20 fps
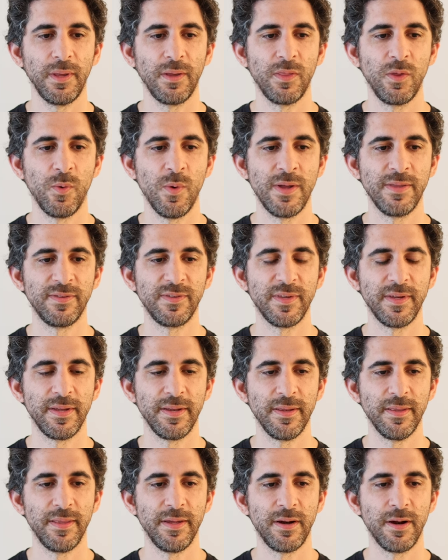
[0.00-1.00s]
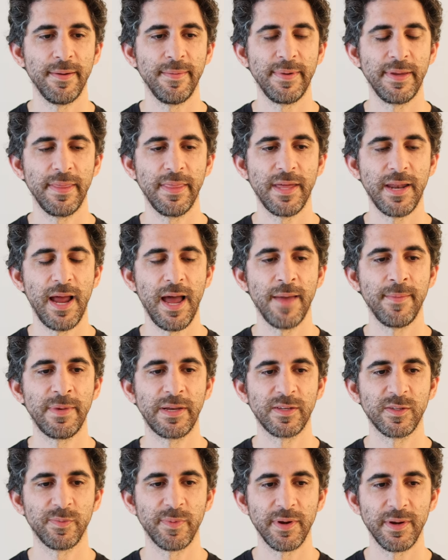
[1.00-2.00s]
the ones that, that, I'm that I'm
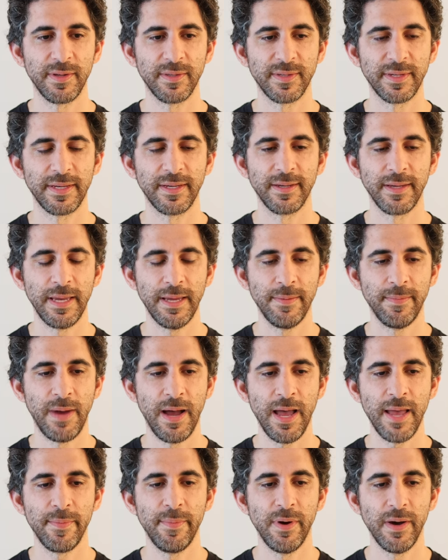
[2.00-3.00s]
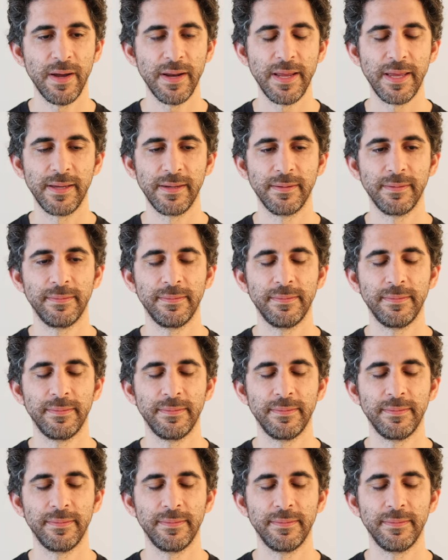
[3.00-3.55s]
experiencing in my body.